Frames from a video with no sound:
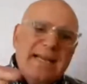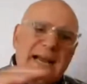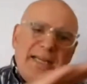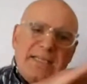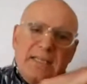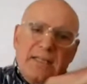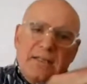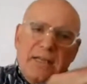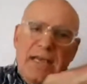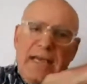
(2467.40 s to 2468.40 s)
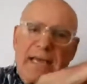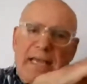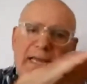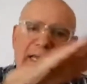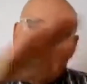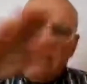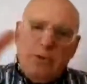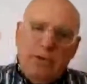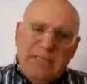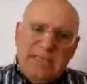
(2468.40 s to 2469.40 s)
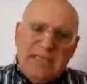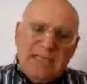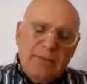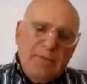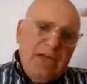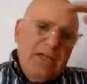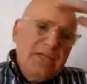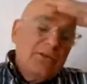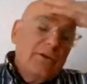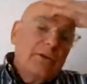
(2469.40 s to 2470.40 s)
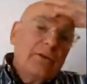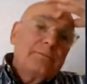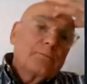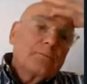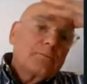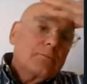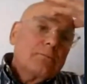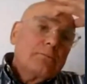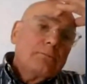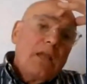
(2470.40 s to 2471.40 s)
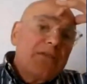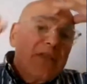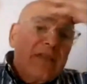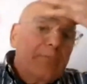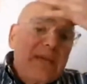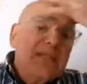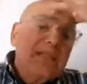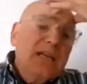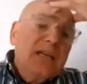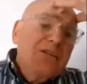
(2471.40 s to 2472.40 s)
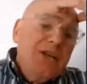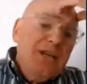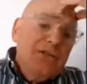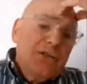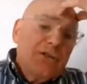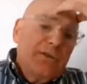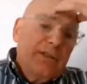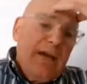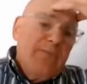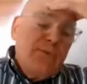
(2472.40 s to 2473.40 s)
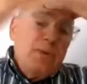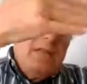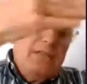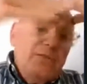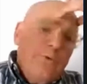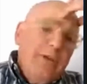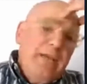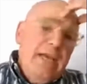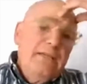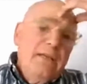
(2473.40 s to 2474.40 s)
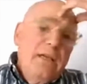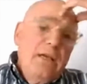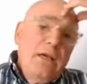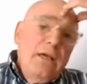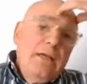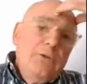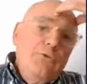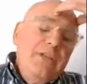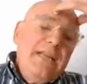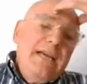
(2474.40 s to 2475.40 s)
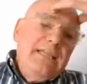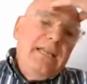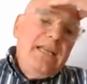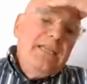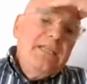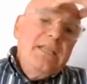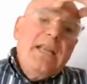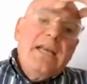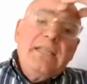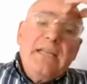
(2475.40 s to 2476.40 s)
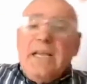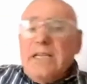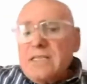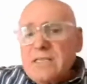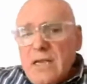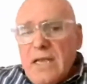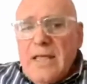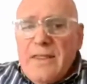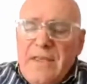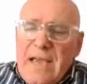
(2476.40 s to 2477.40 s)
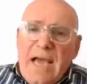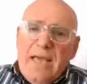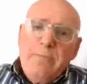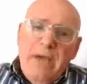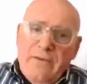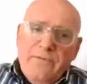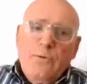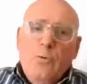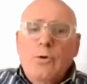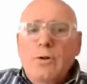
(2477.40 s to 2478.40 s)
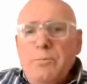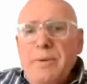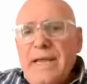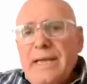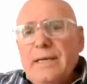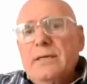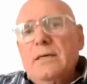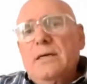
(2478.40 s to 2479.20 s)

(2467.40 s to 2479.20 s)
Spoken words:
a constant in a capitalist system in Israel that basically changes over time from 1948 to the 1980s. In the 1980s, the IMF, the World Bank,